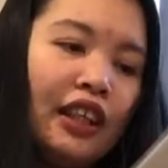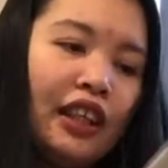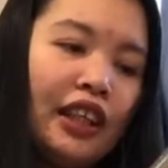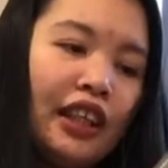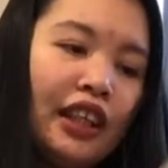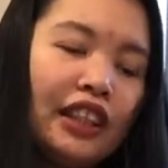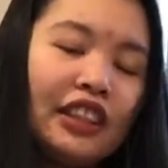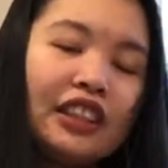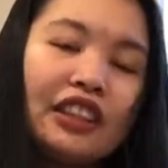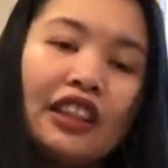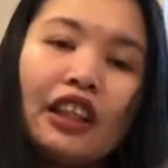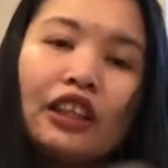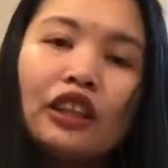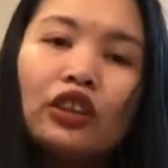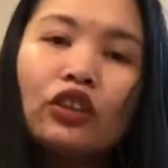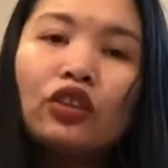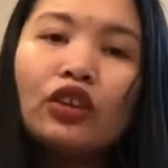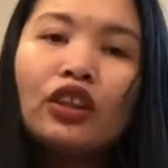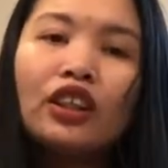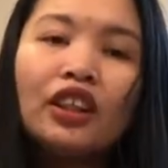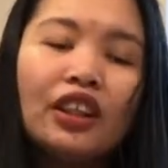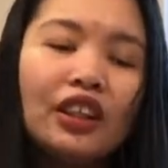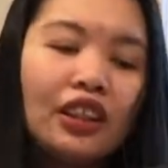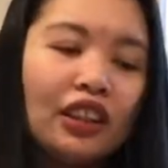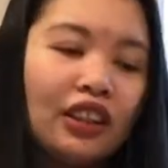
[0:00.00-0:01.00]
it's a 2
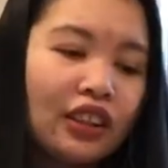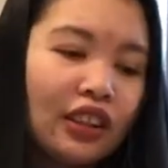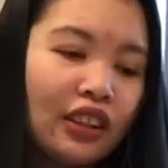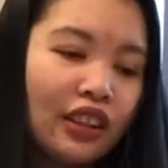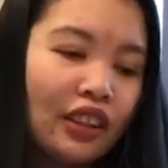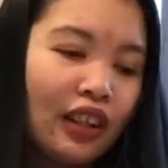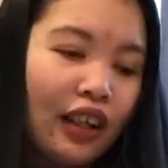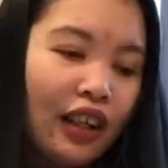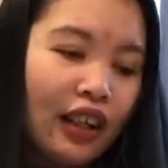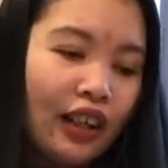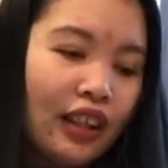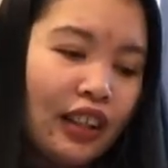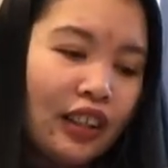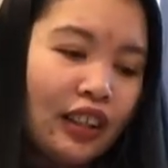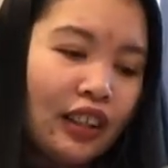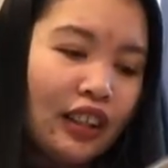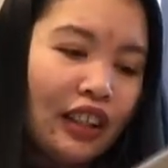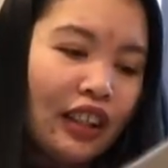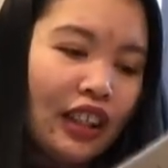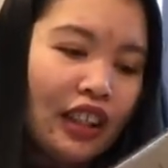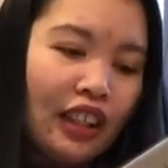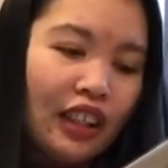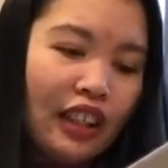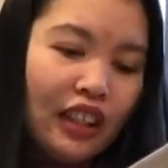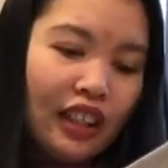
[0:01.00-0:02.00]
years guarantee.
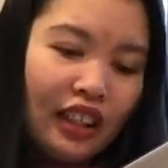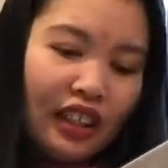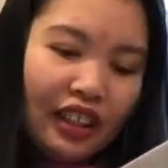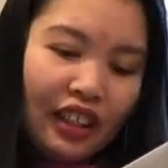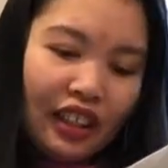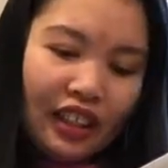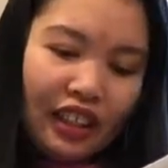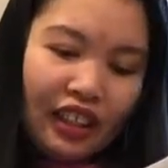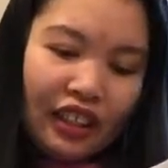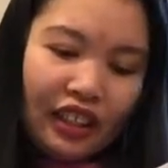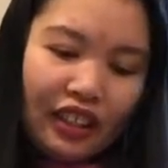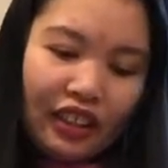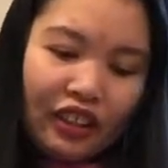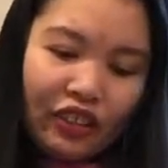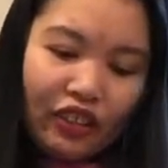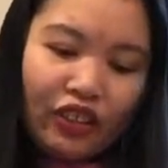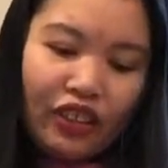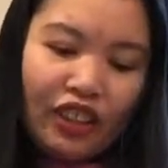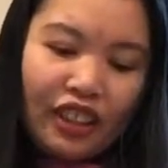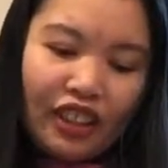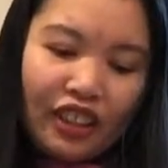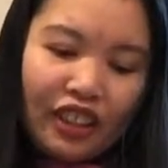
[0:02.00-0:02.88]
2-year